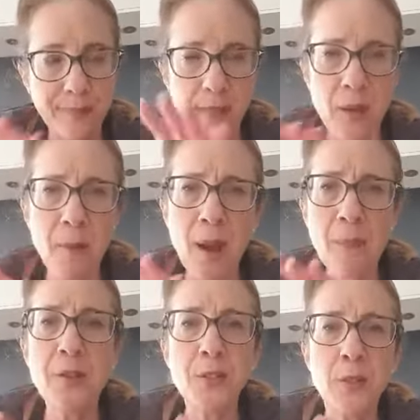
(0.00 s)
might
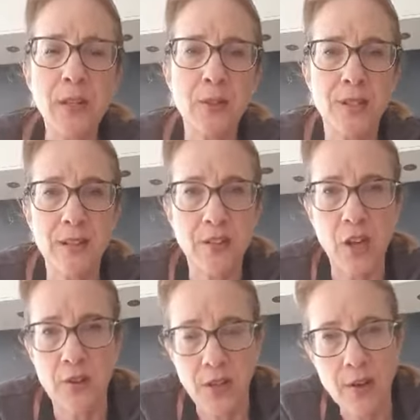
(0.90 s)
put sprinkles in the
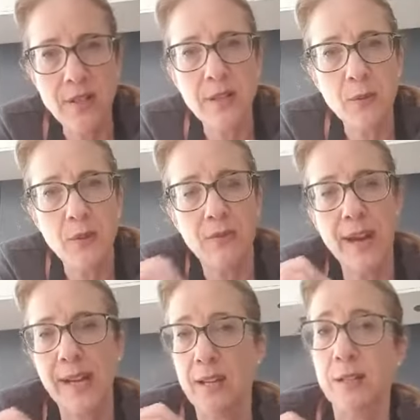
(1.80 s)
dough. The only thing with
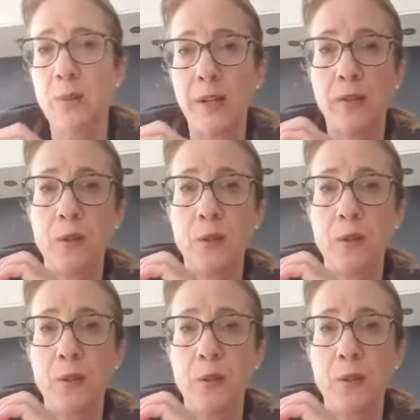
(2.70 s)
regular sprinkles,